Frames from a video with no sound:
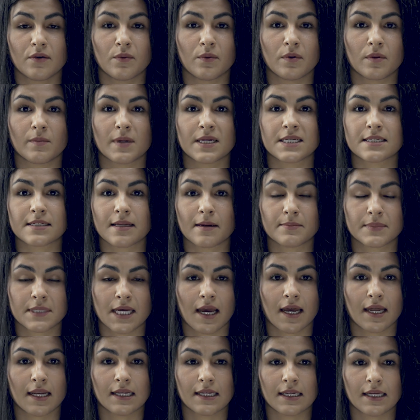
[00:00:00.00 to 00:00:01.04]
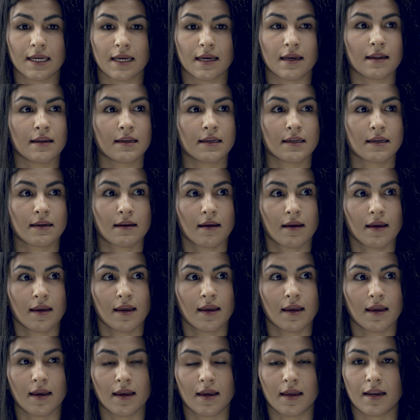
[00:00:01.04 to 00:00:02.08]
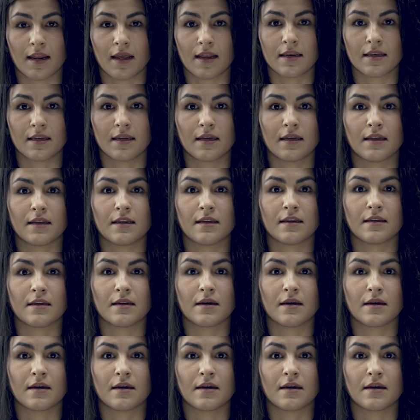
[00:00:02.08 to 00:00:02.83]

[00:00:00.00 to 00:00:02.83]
with my stepdad, and it ended